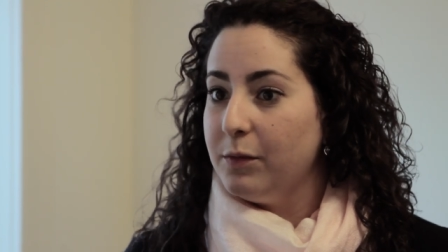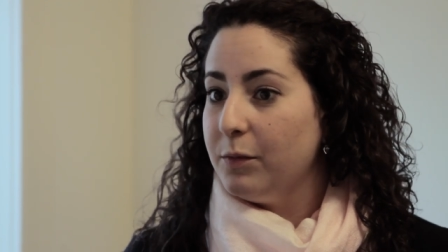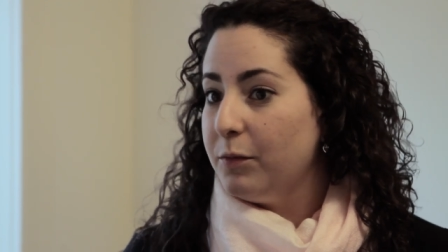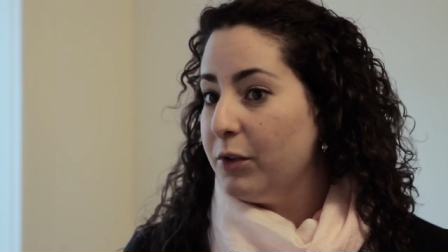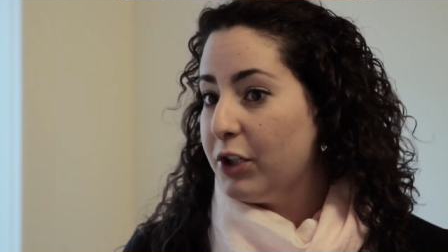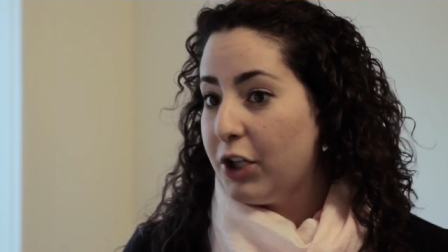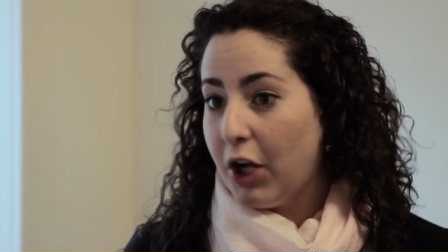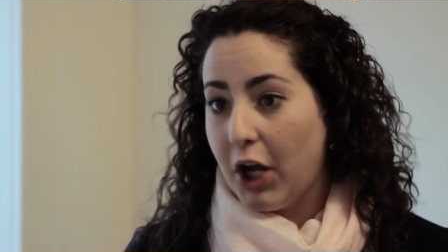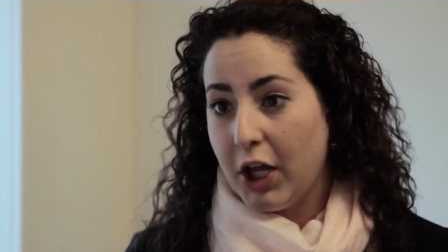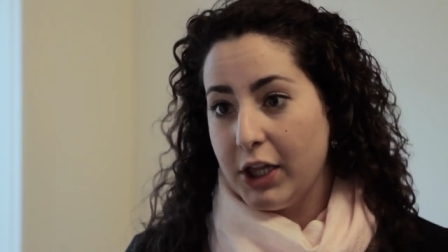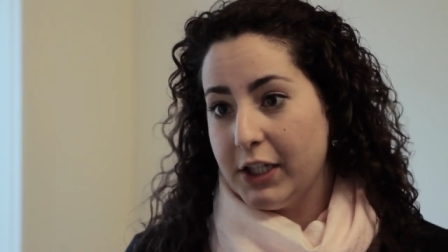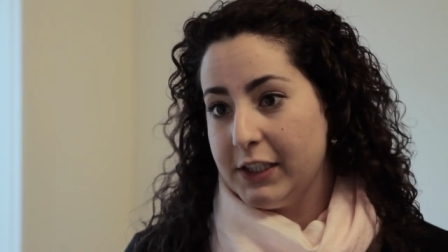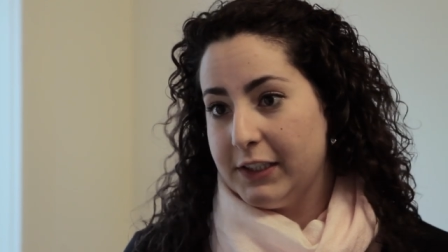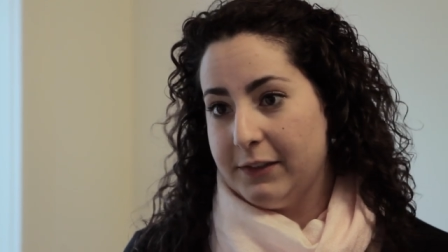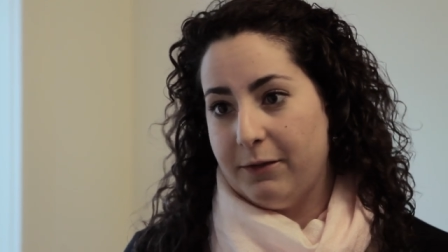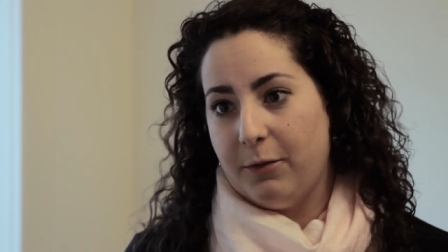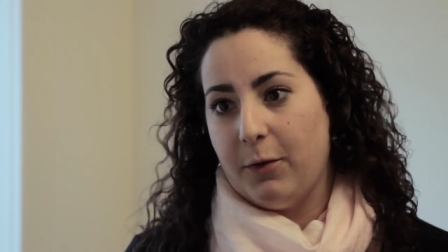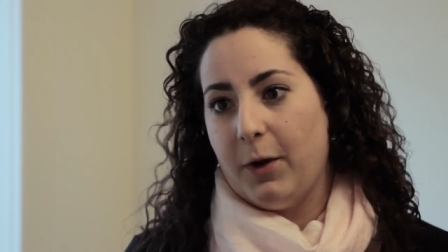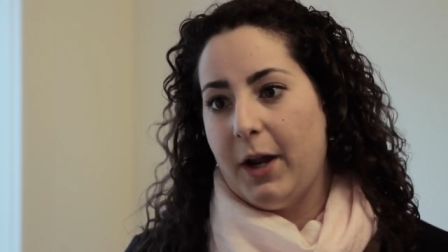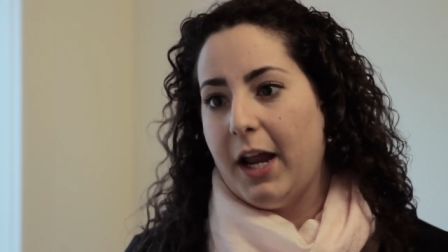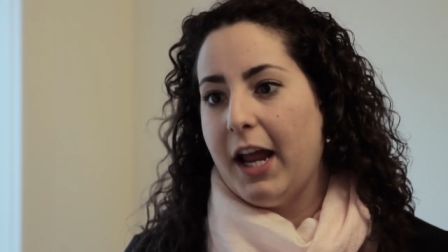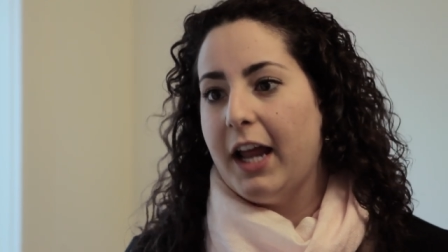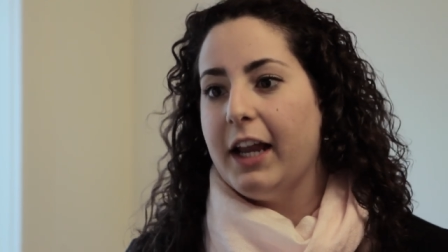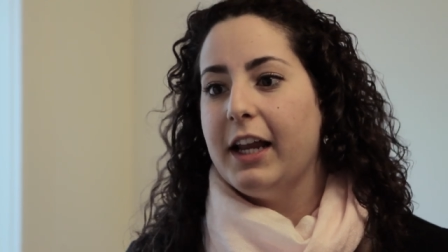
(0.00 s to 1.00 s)
regardless of
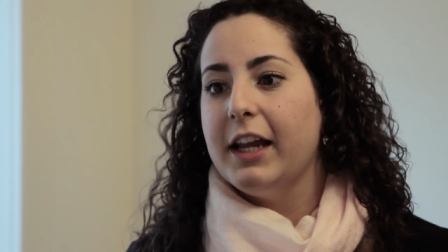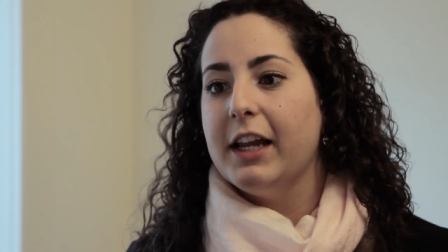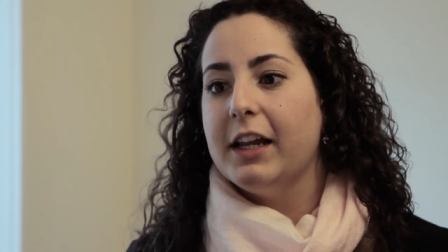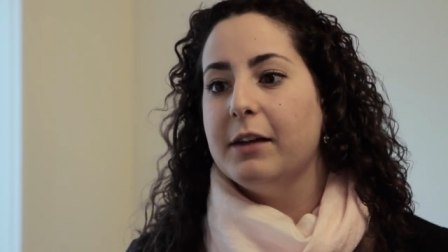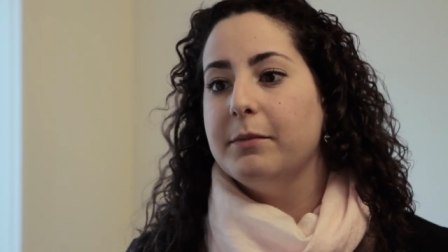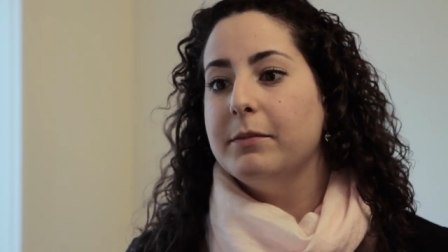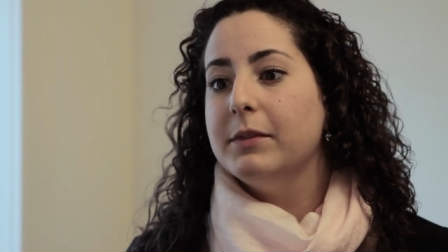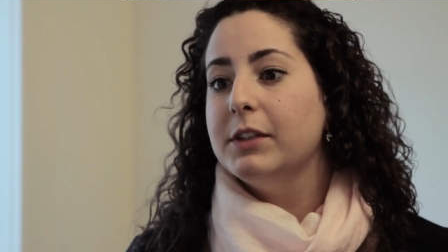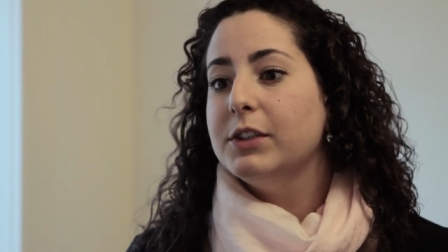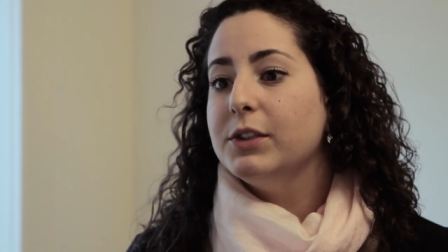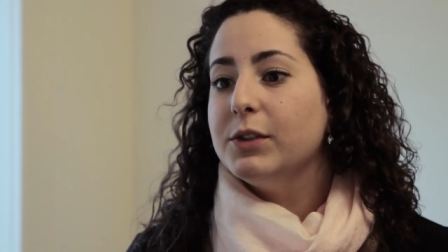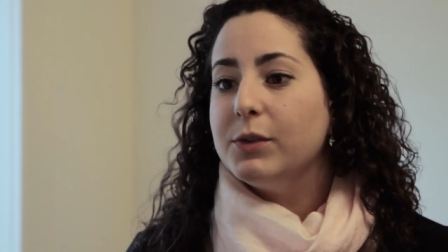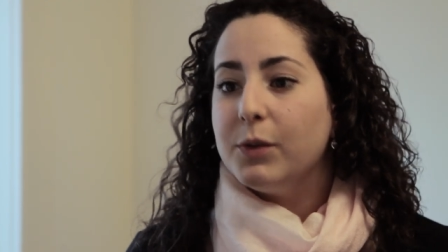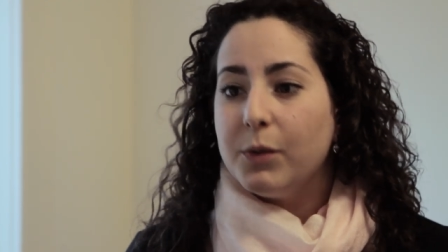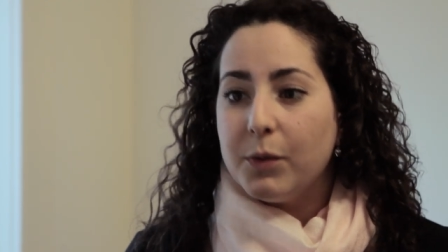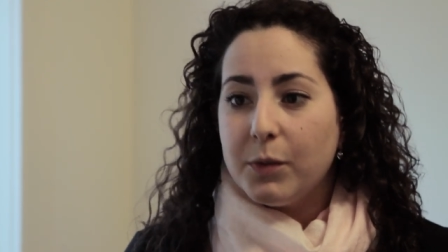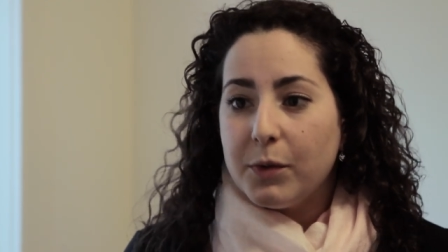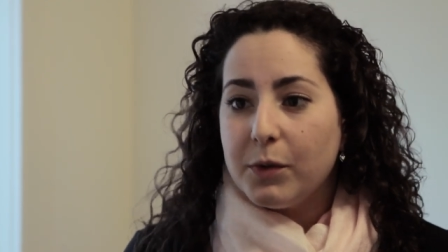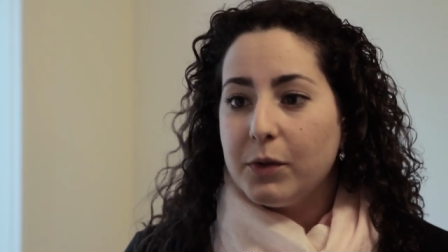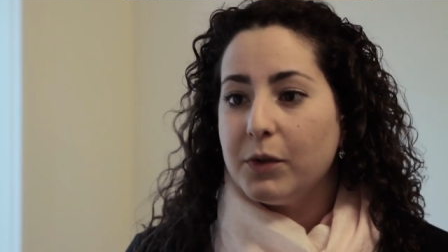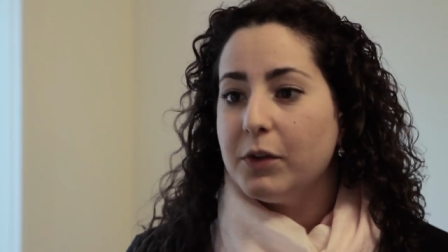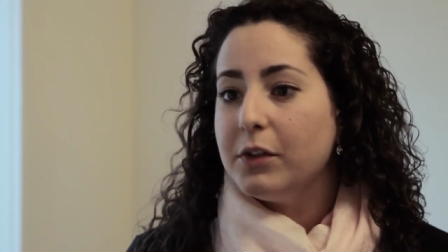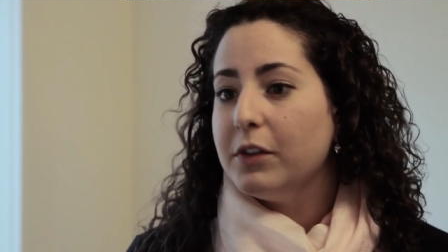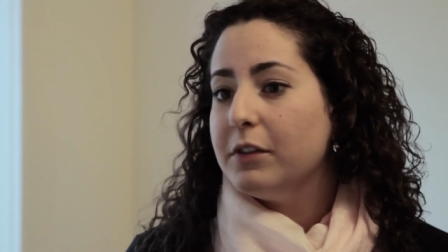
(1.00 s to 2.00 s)
where I am.
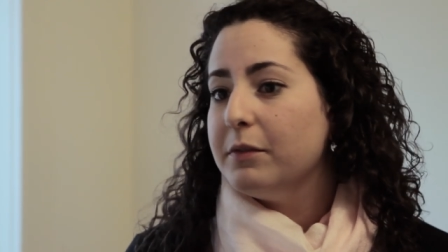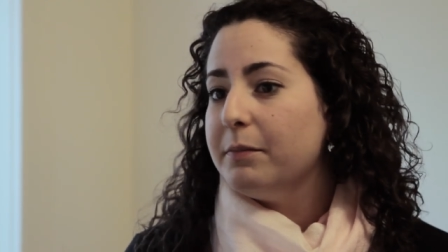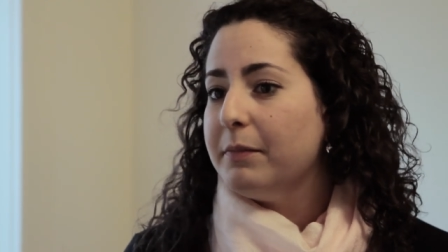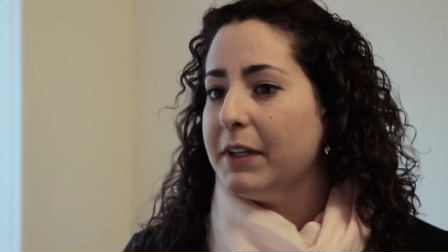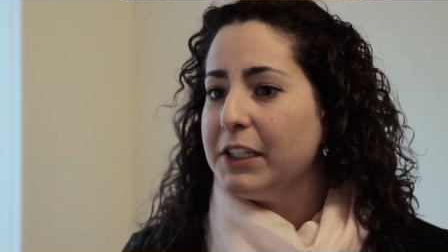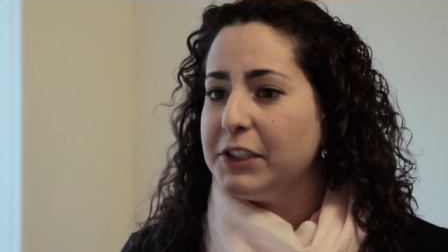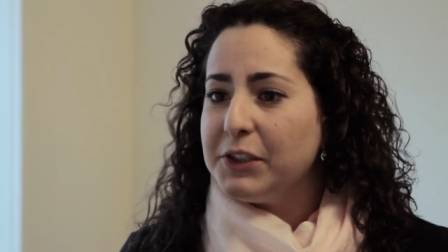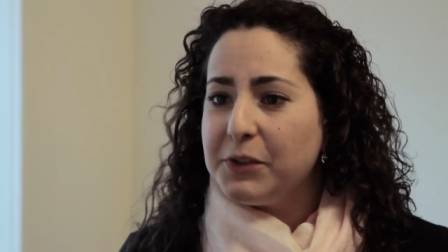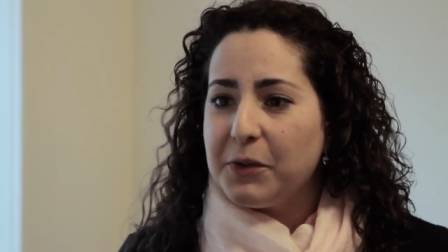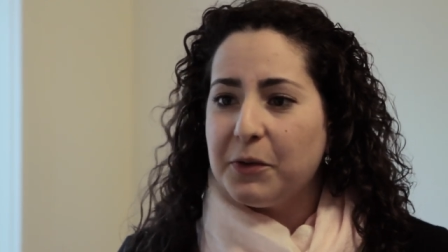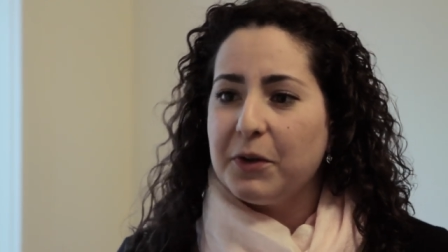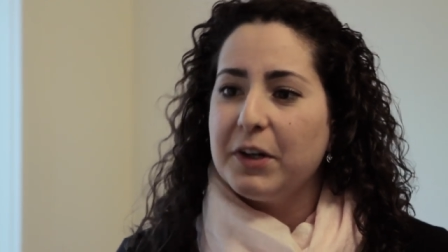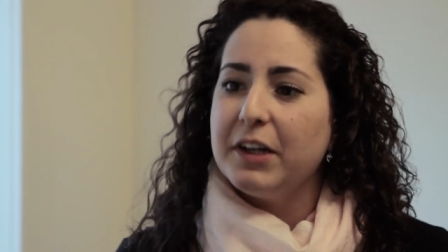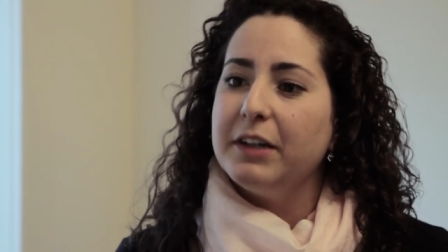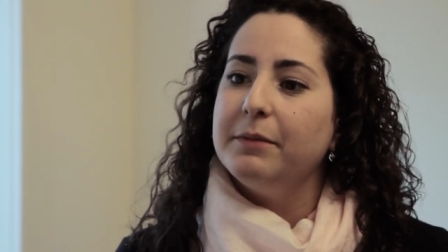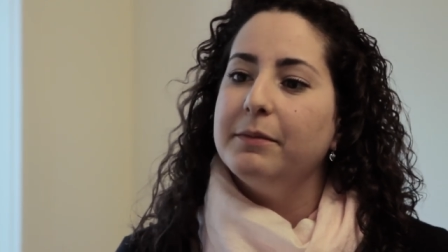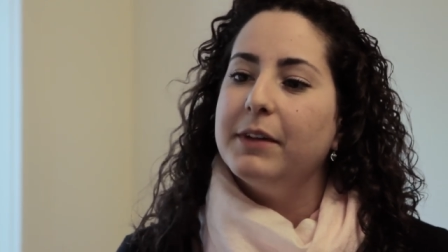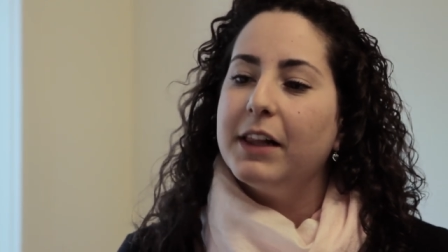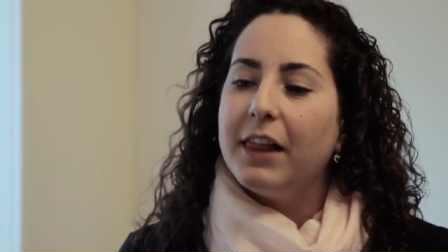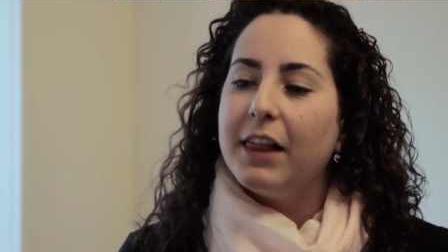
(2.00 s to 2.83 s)
School, my dorm,